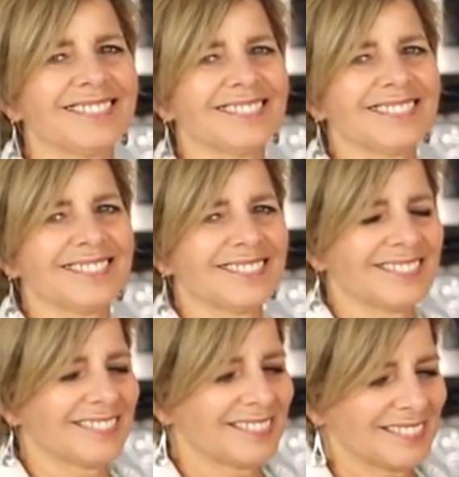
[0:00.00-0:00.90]

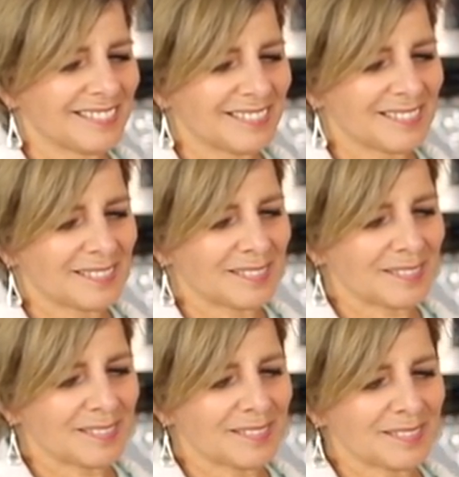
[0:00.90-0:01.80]

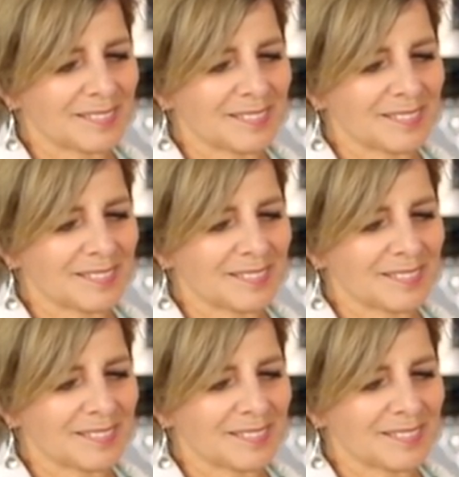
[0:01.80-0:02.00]
No words are spoken by the person on screen.